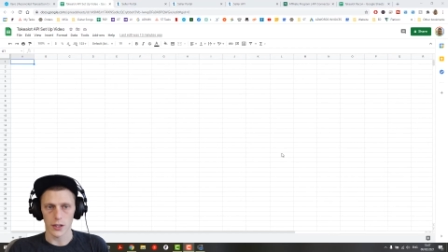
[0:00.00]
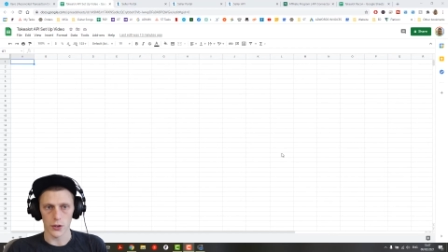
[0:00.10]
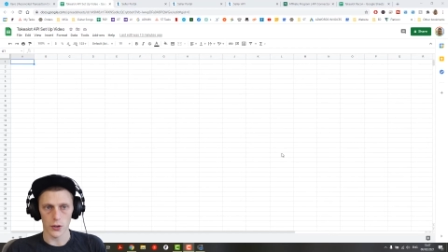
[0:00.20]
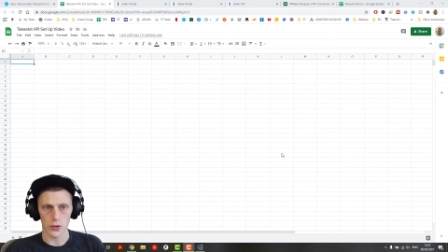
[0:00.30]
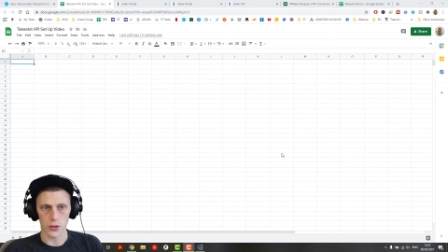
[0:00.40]
you
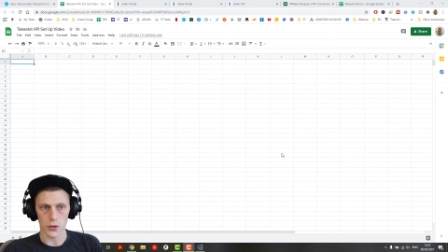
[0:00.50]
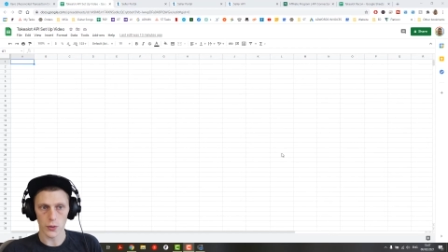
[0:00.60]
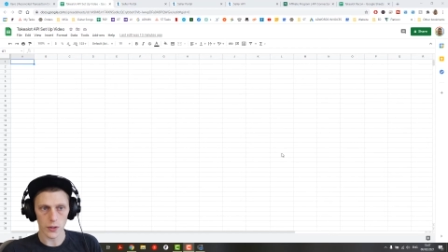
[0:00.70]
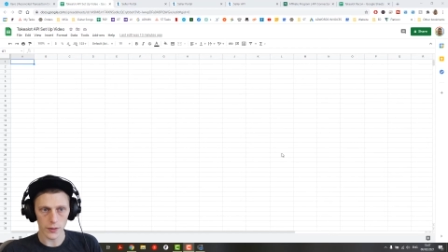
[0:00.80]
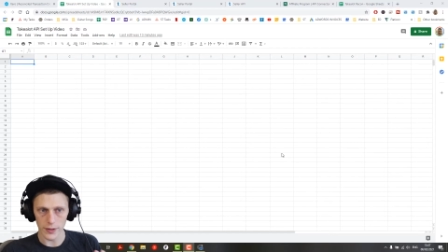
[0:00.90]
know, to do
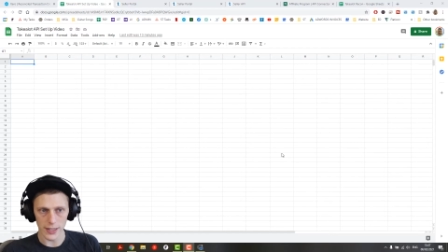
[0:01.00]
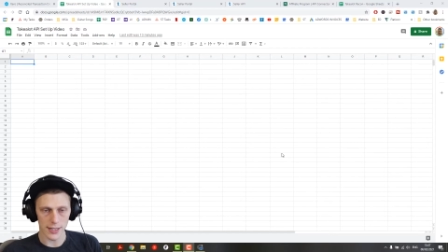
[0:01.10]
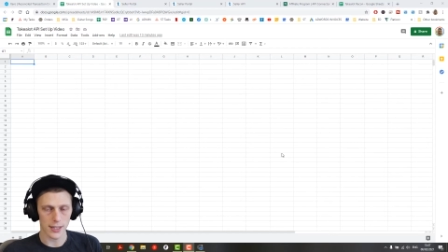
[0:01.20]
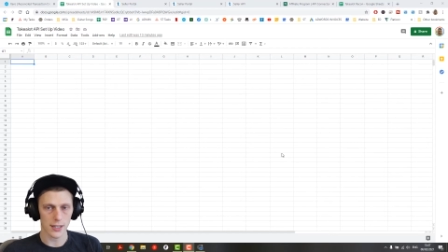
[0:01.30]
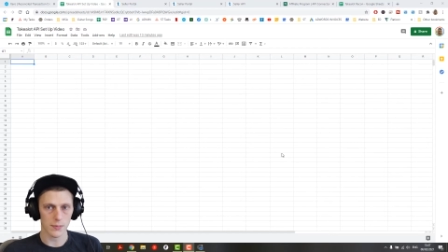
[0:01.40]
all of these
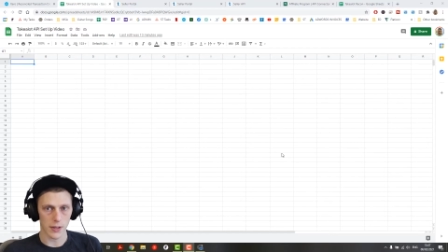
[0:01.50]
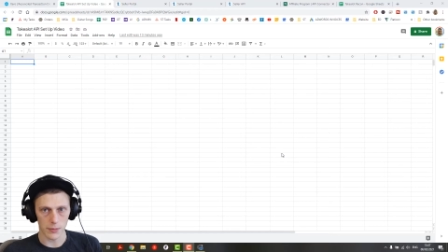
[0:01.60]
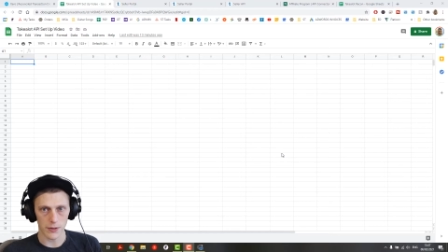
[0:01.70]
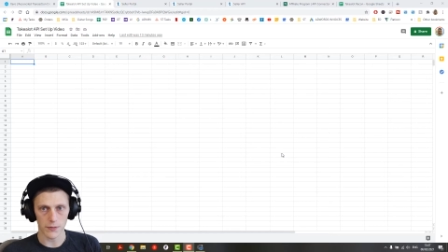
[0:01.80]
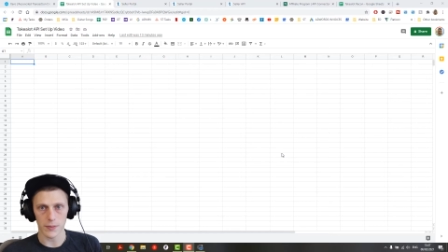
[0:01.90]
things. But I
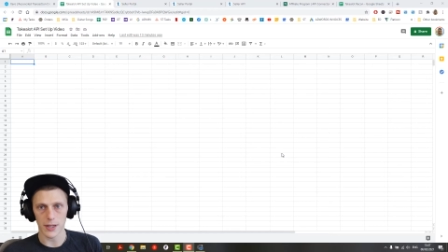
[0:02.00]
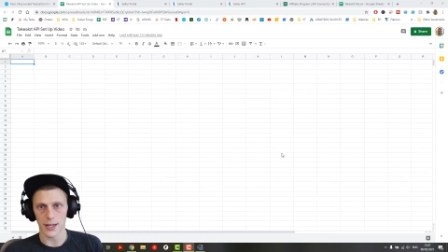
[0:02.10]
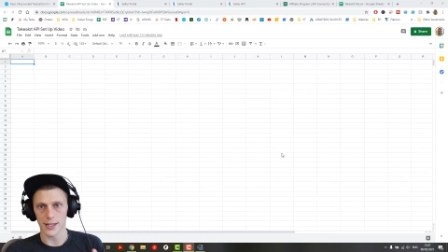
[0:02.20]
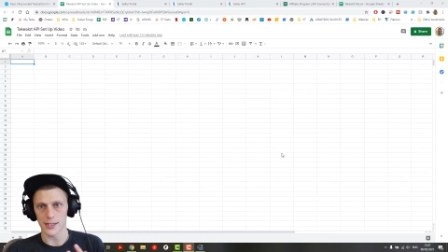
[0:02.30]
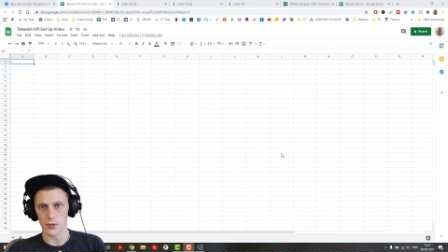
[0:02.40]
mean, for
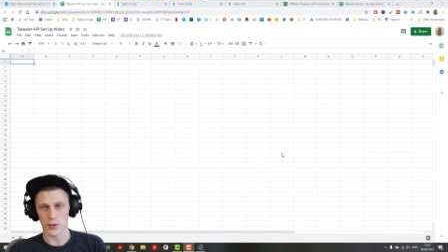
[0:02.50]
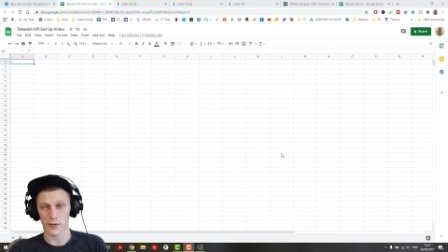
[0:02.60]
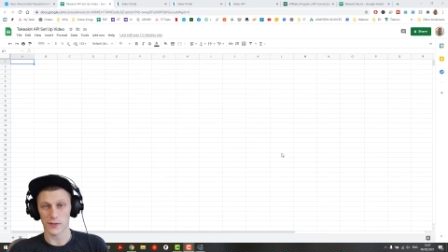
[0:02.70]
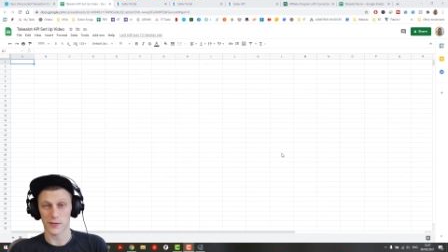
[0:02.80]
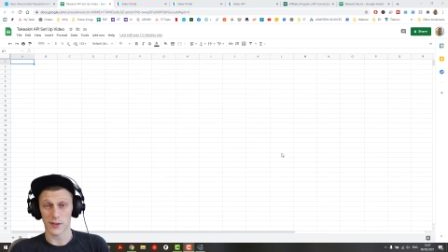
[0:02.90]
me as a sort
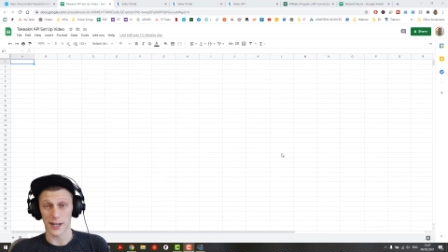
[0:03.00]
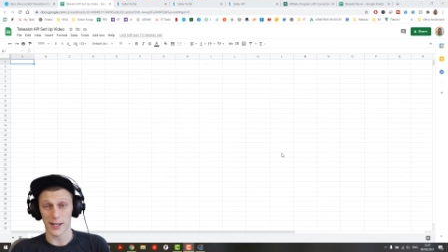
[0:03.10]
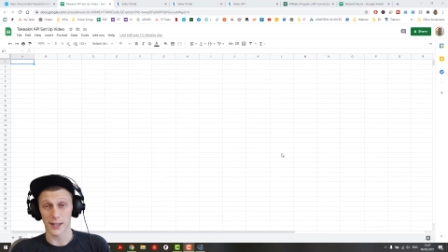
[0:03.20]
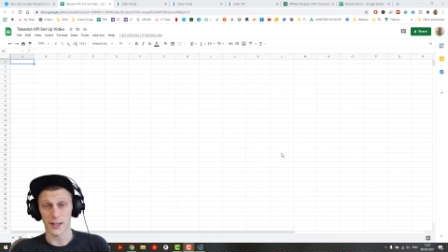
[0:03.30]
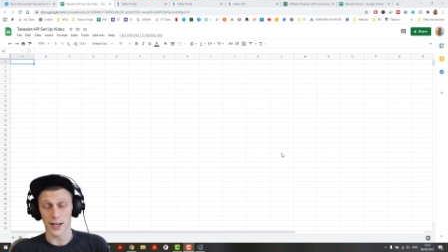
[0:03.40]
of
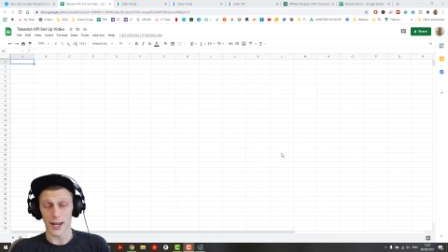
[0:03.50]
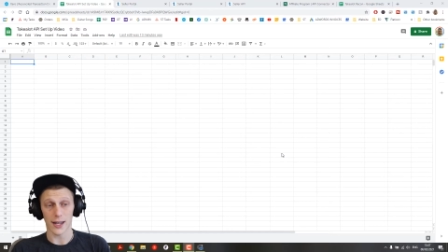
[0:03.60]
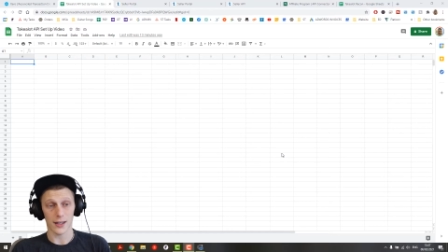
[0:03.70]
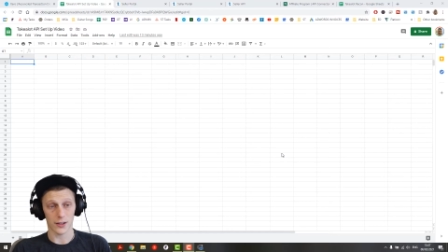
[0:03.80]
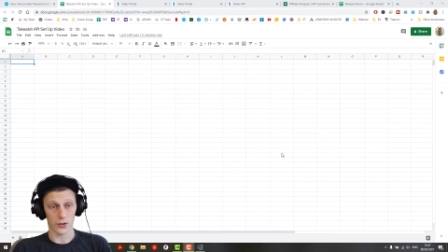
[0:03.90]
like a
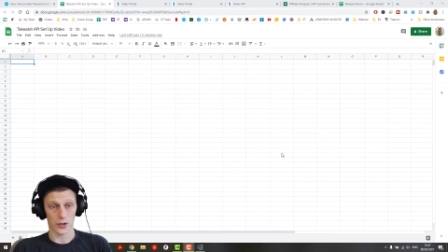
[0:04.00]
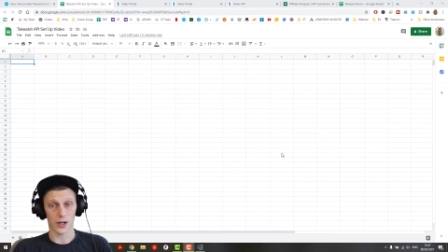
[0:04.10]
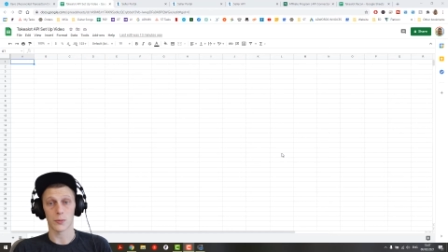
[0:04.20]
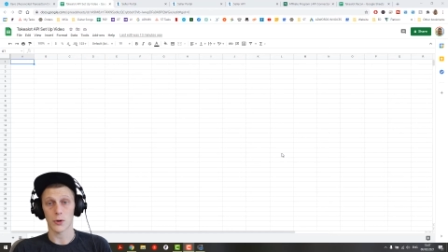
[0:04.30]
you know,